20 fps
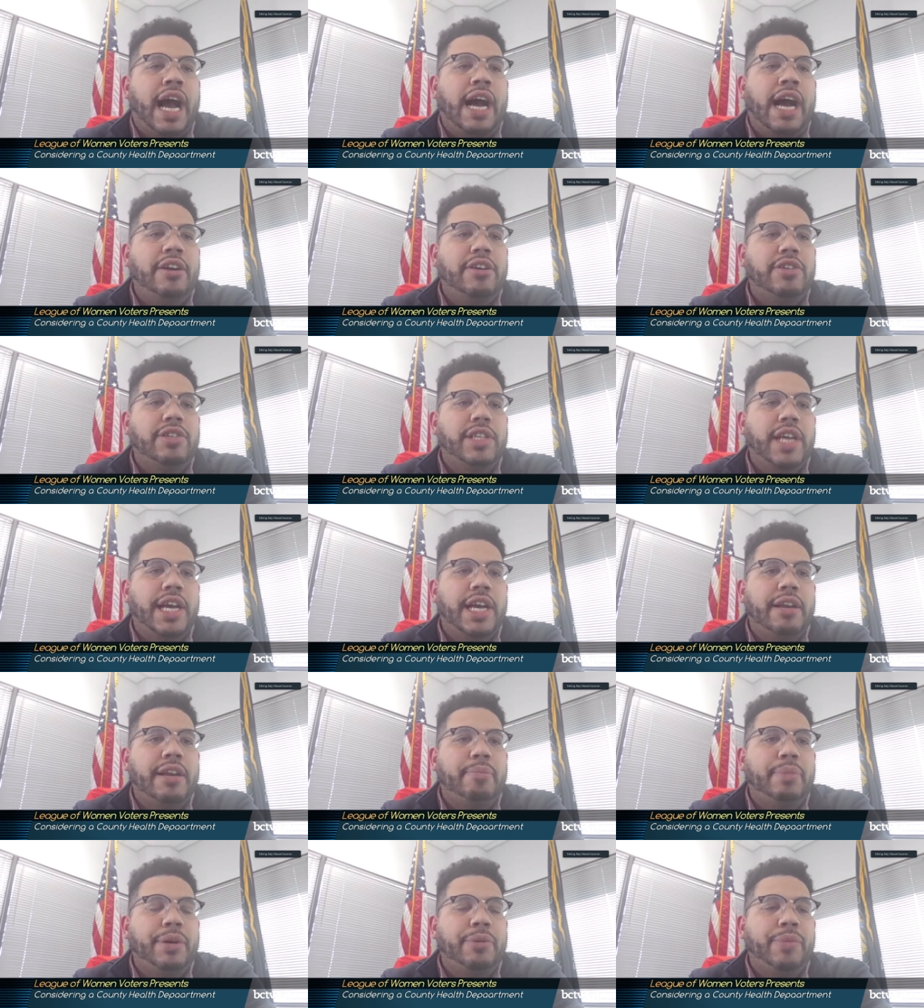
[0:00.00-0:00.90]
I
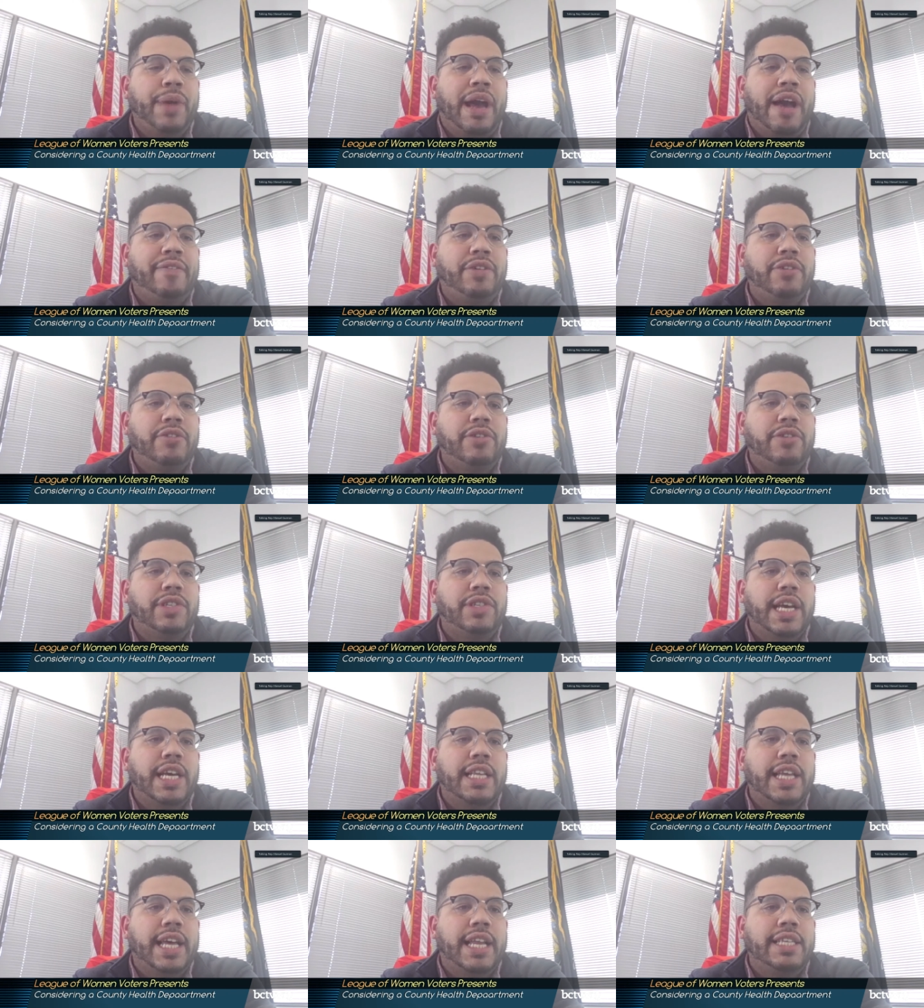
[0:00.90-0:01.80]
understand it, but we have to
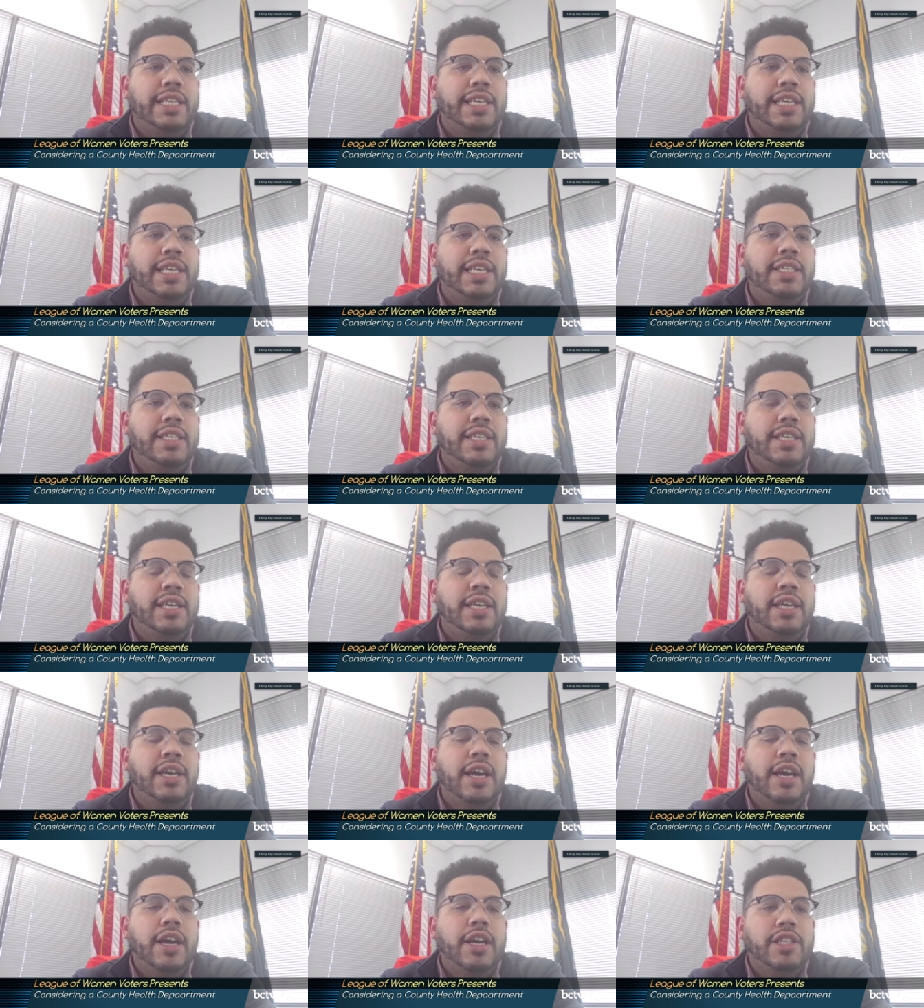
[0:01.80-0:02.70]
understand that it's
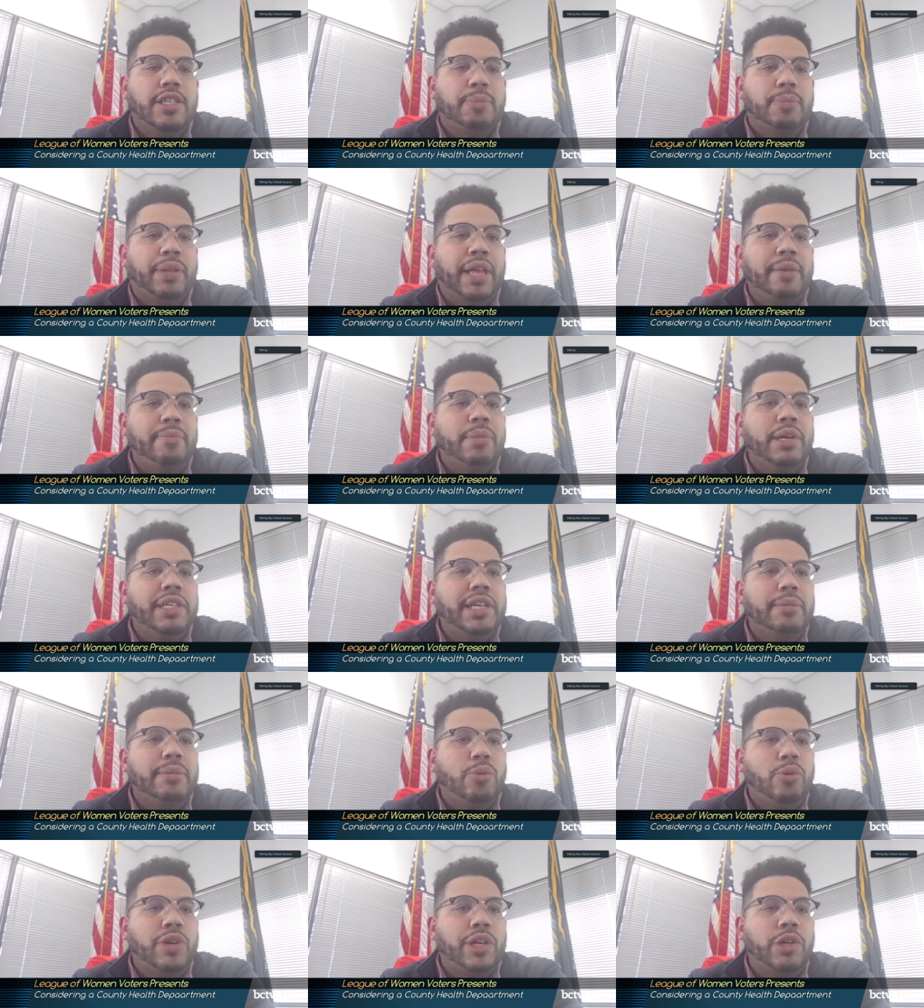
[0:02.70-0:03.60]
easy to play
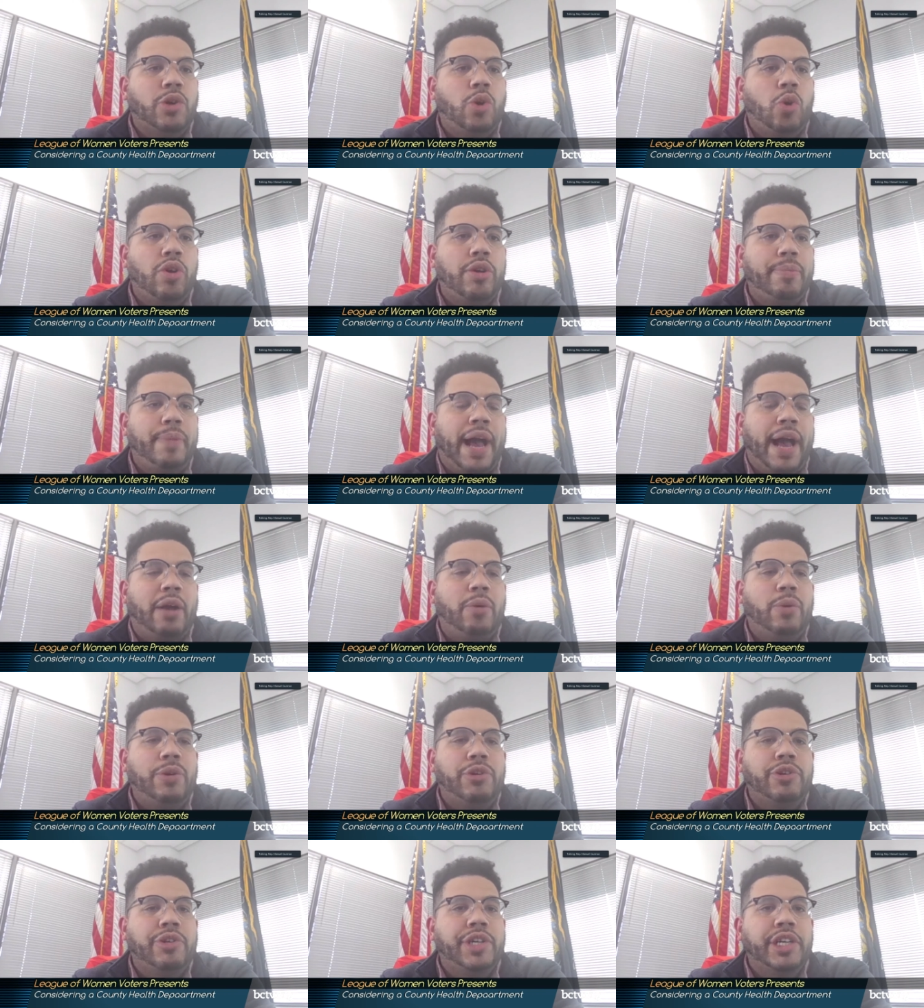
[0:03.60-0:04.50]
Monday morning quarterback
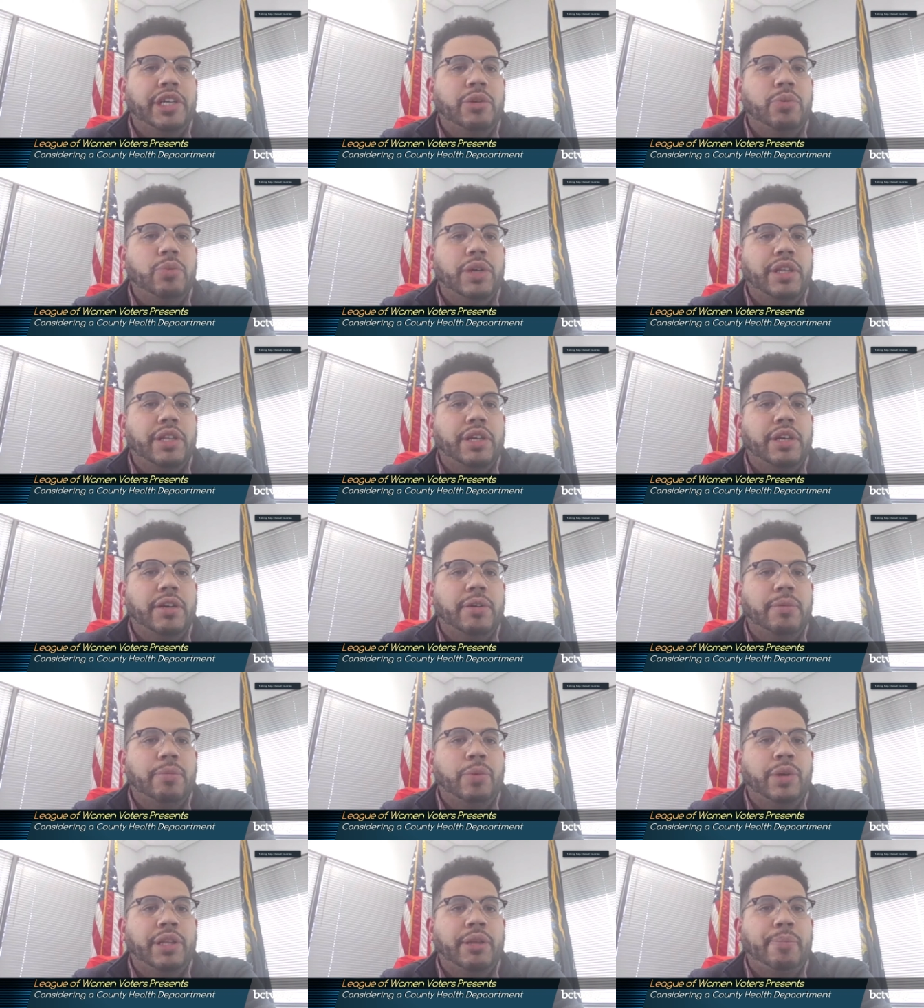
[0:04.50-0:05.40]
when you're dealing with
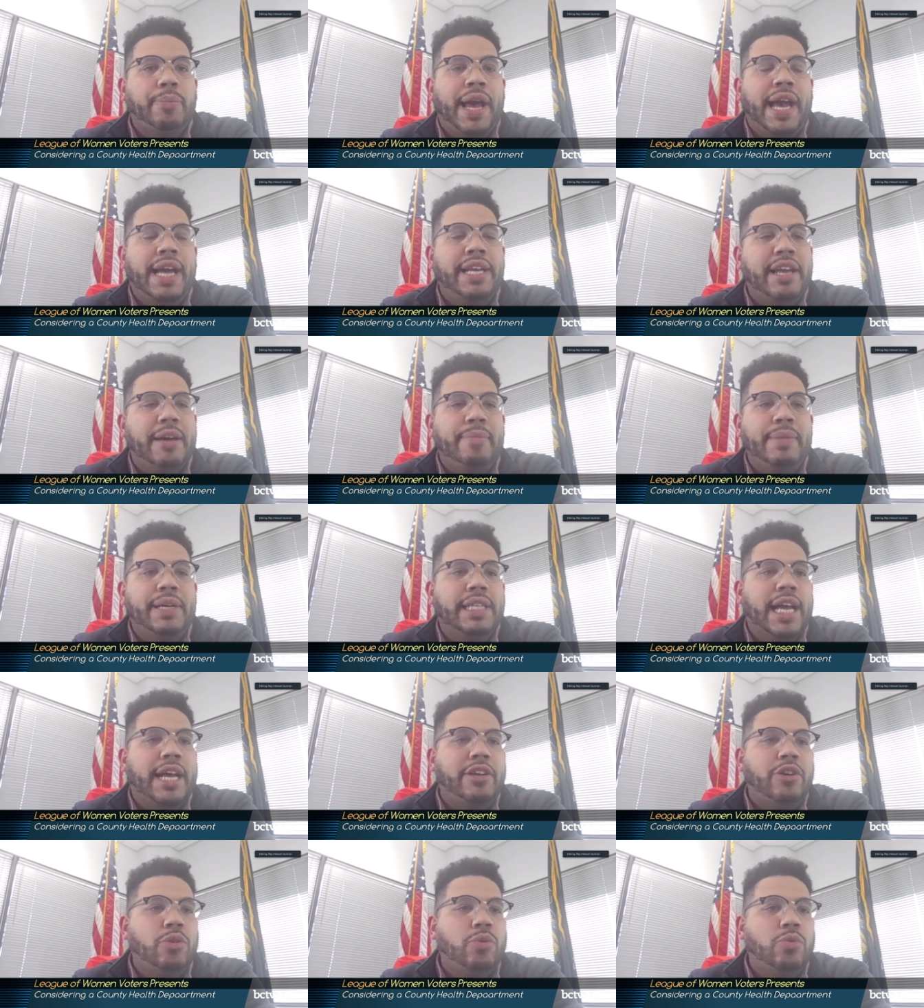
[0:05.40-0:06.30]
a with a pandemic
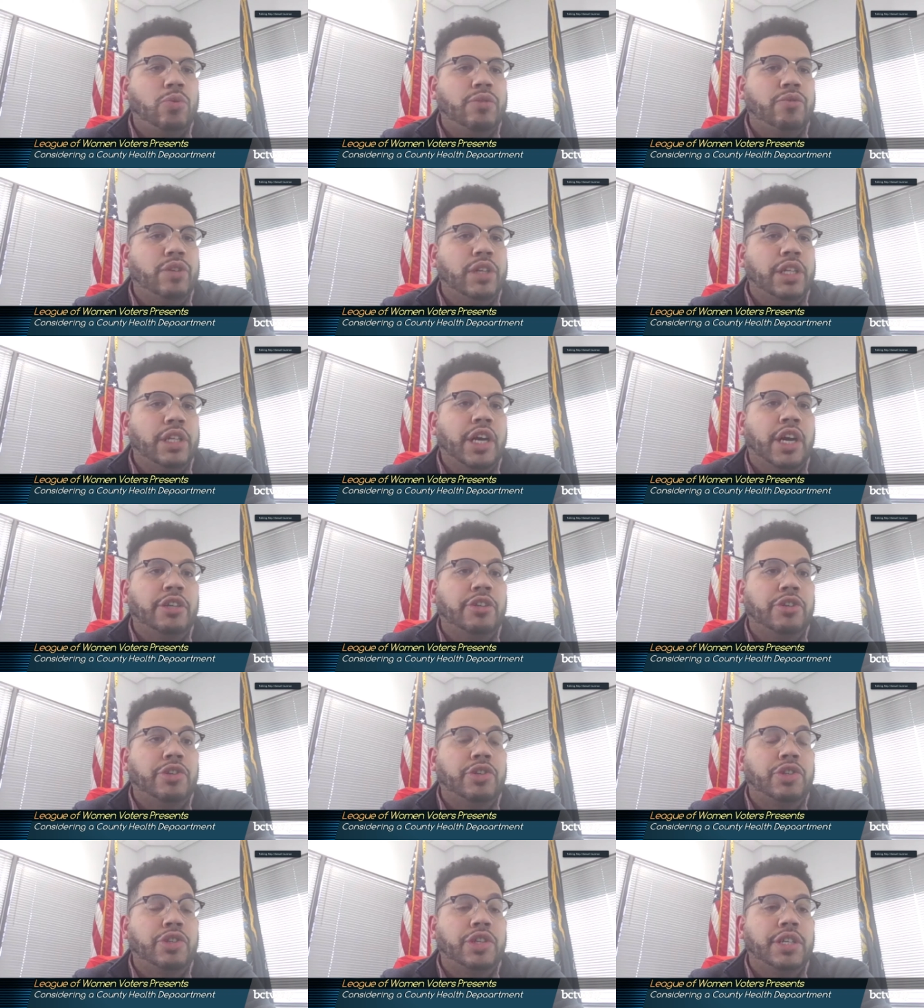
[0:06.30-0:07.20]
that no one really
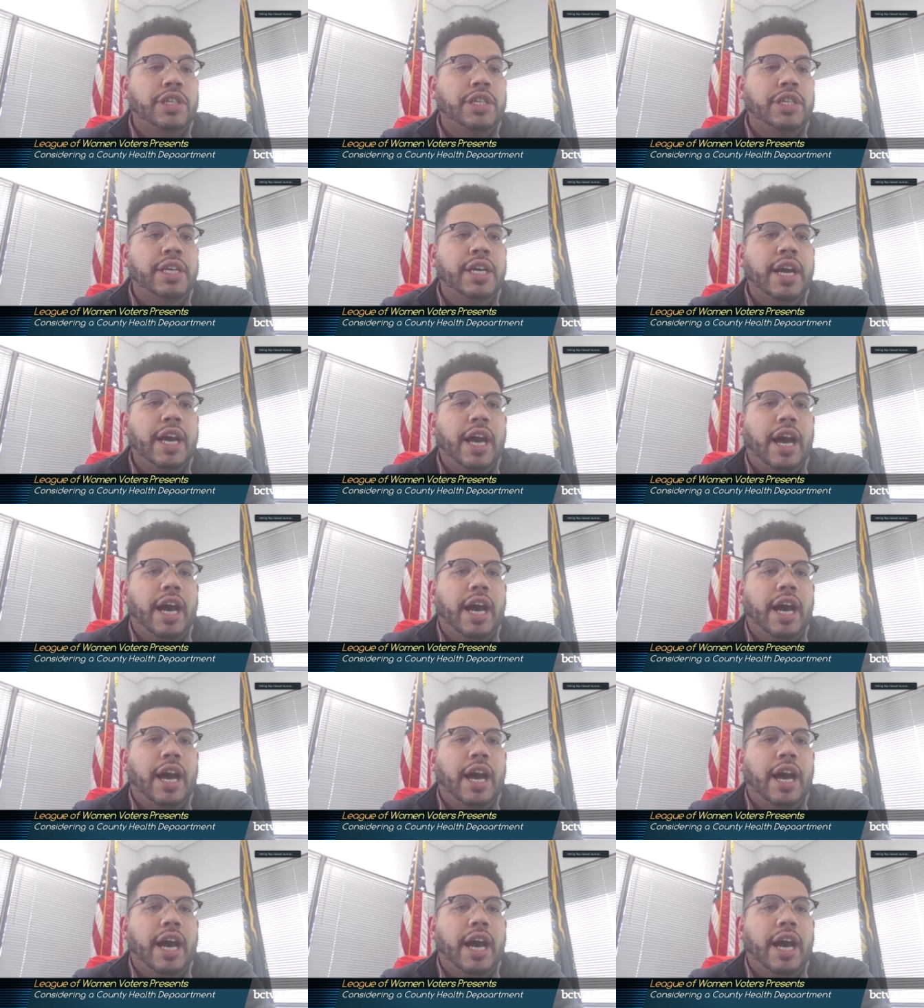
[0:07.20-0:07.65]
understood